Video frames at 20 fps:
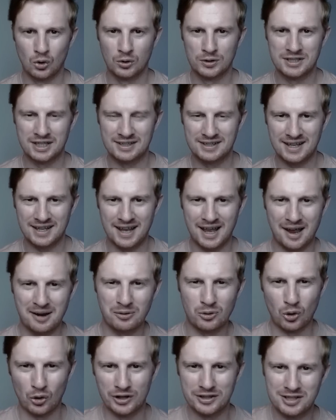today I'm
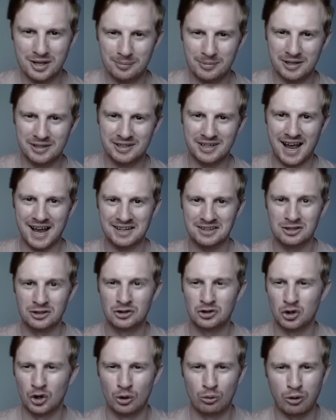going to be reacting
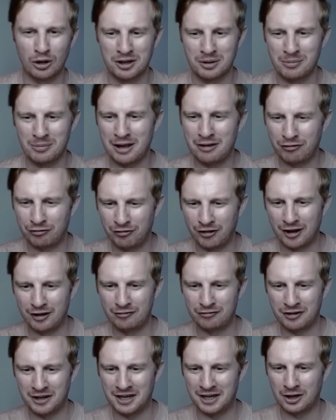to one of my
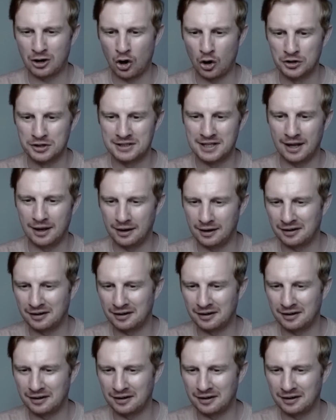favourite content